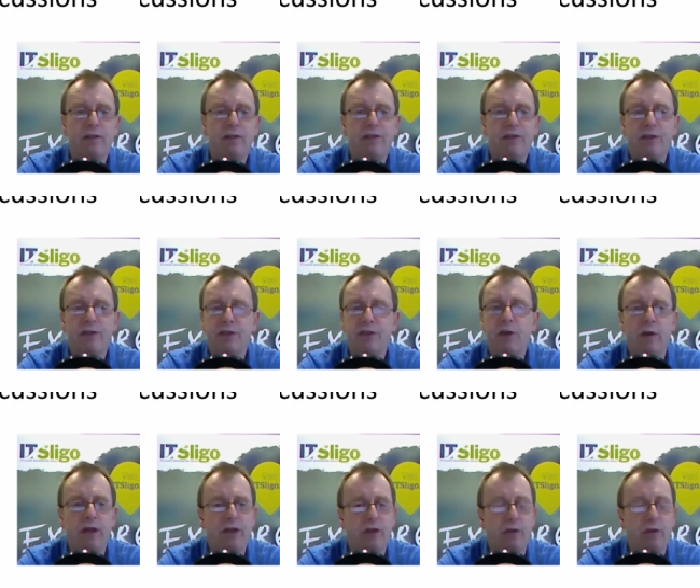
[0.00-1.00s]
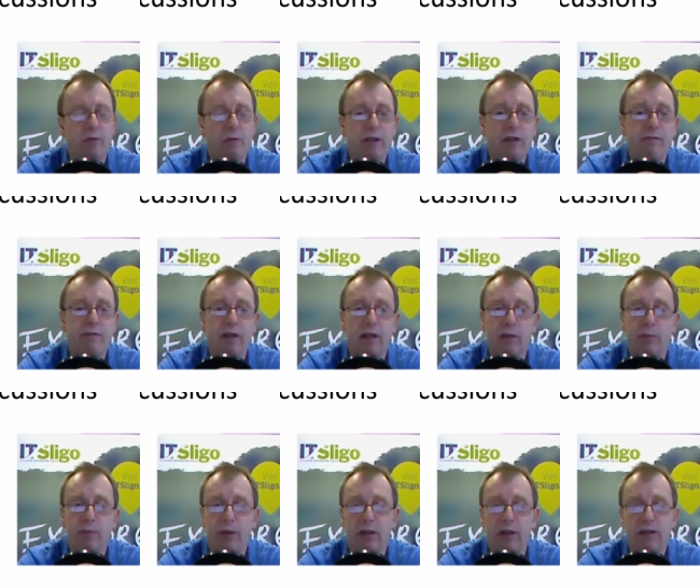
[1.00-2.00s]
There is no issue with the
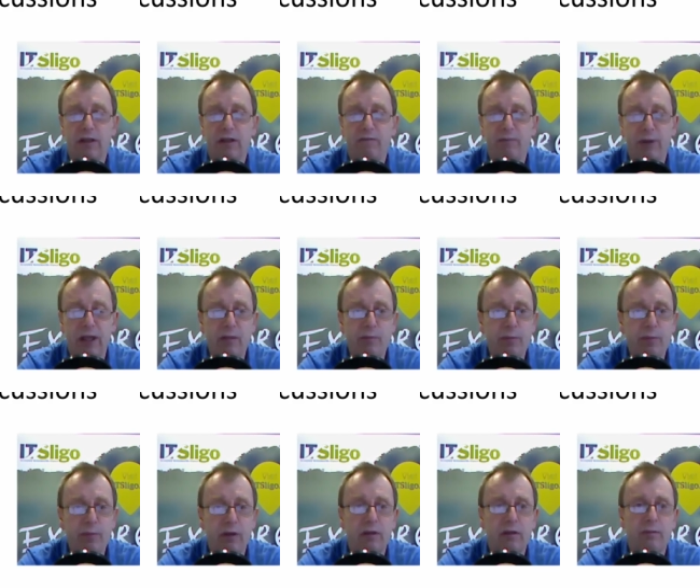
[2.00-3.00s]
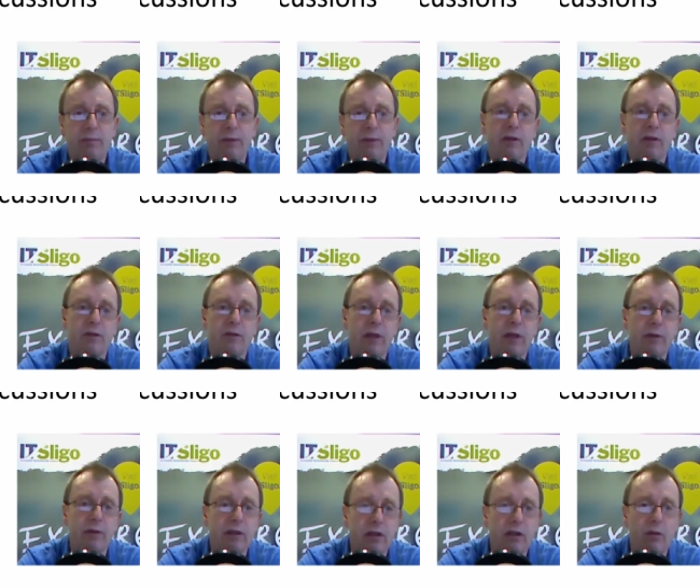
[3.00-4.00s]
availability of people because people
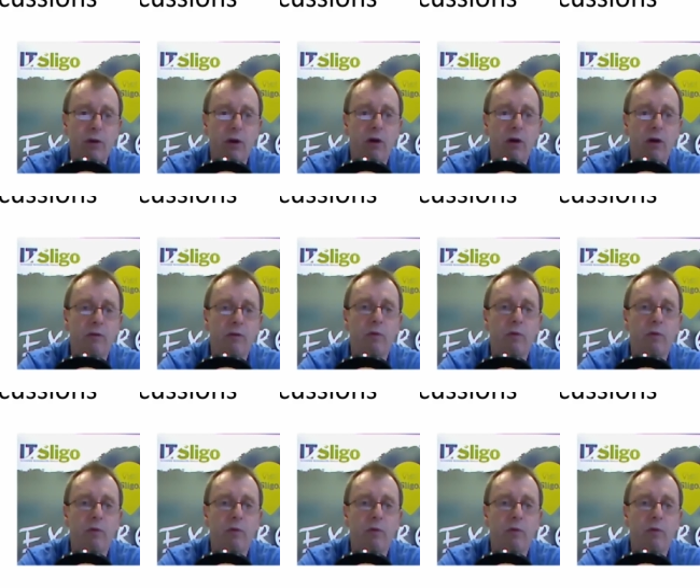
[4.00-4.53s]
can come on